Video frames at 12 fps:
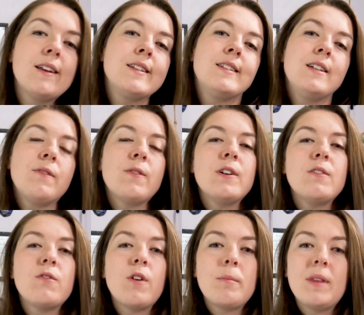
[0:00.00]
is
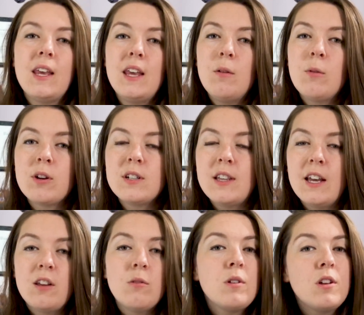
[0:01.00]
different from the keywords
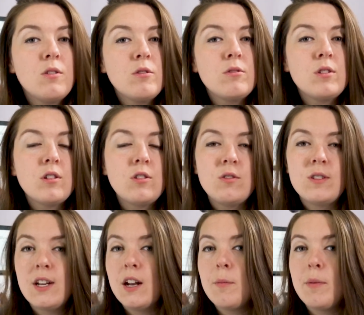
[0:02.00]
that you would use to
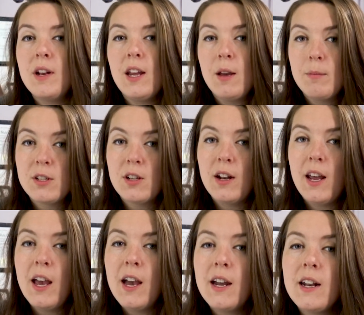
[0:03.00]
set up an Amazon
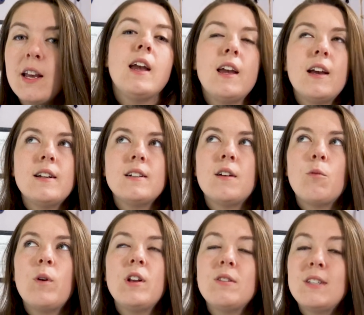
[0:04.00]
ad. And
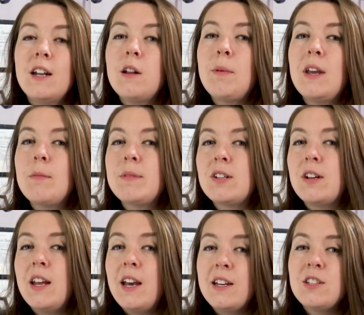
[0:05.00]
when you set up
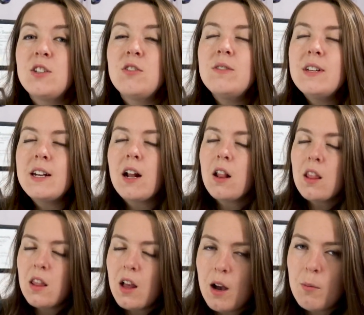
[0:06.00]
Amazon ads, you need a
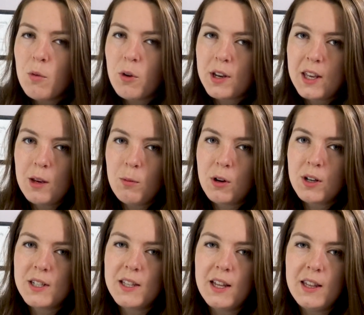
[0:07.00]
lot more
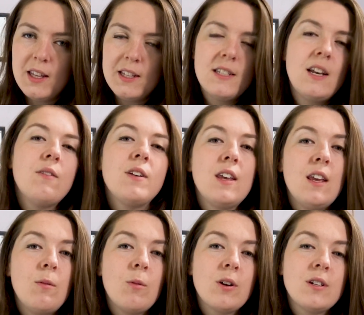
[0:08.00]
keywords than the seven
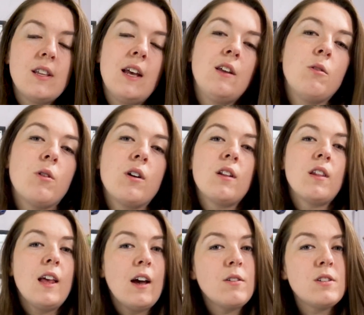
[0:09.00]
keywords that you are
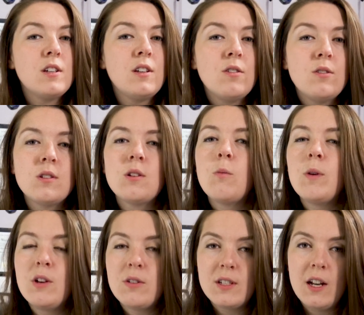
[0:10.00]
allowed to use
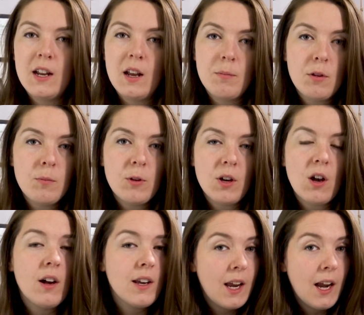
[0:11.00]
when you're setting up your book
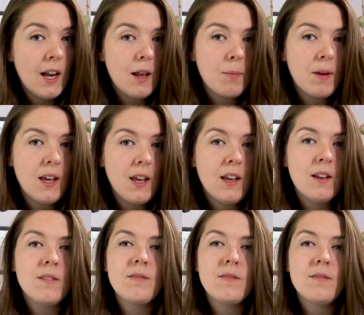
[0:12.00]
on K D P.